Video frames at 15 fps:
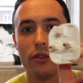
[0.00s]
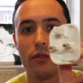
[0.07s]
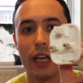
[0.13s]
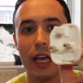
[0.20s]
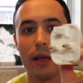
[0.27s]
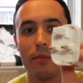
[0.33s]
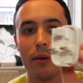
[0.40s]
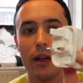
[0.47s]

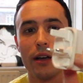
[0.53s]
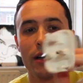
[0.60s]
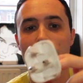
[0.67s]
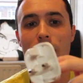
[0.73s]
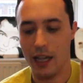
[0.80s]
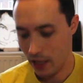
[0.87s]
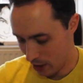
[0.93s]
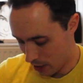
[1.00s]
UK plug,
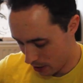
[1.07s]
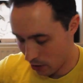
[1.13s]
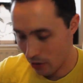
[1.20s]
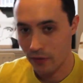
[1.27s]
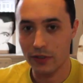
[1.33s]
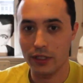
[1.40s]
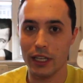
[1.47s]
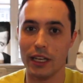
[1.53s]
and then
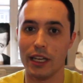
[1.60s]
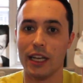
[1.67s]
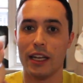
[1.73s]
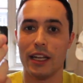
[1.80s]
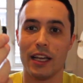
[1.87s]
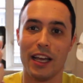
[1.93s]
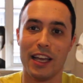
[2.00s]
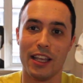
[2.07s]
obviously
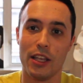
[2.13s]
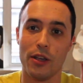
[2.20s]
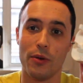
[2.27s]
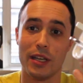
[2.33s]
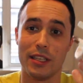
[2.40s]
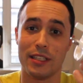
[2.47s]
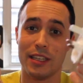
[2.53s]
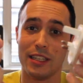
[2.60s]
needing a
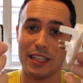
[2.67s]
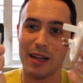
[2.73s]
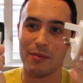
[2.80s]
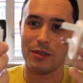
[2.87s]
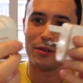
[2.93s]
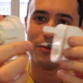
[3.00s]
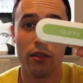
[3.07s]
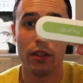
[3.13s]
US adapter.